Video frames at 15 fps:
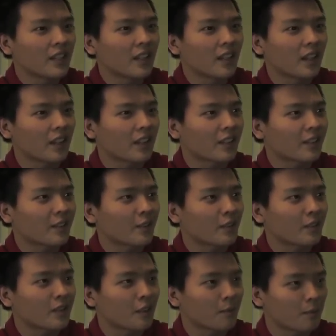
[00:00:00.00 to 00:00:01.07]
like
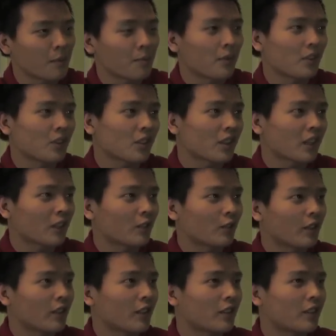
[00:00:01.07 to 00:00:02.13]
Some people just like to
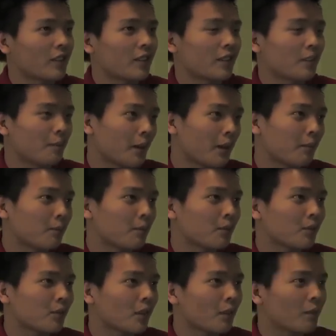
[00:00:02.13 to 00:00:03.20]
eat kebabs,
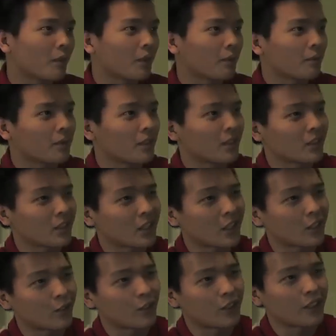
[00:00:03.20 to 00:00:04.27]
some just
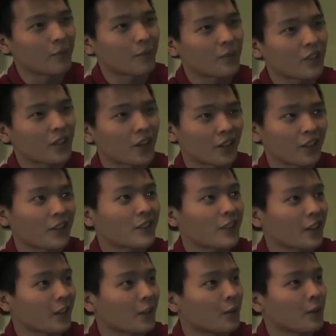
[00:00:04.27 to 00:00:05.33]
like to eat Chinese
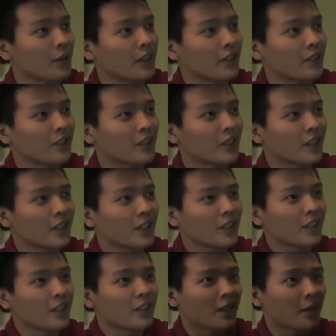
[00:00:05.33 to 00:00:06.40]
takeaways,
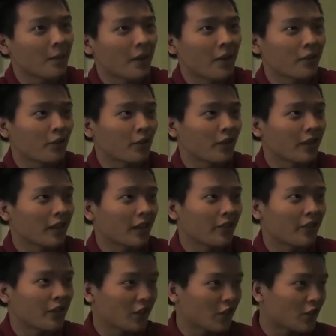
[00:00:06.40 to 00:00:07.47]
some have to eat like
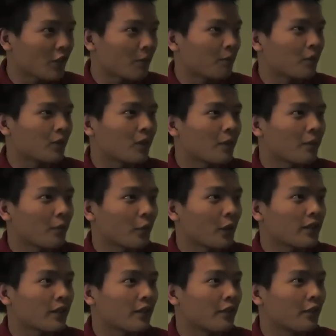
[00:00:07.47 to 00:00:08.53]
fish and chips,
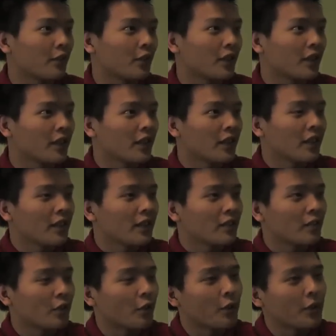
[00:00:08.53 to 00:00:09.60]
Western food.
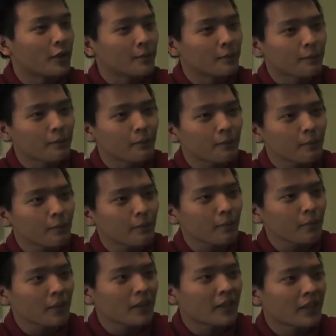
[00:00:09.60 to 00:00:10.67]
So
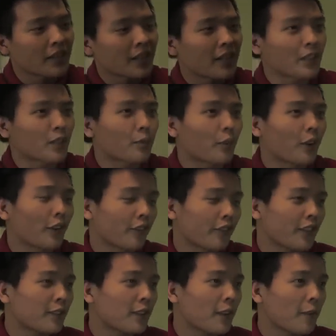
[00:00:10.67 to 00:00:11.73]
that is one of
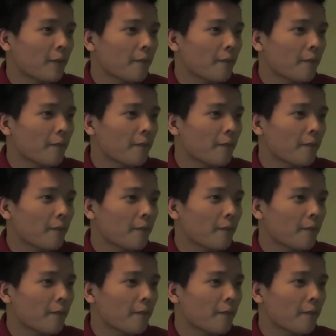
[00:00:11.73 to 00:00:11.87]
it.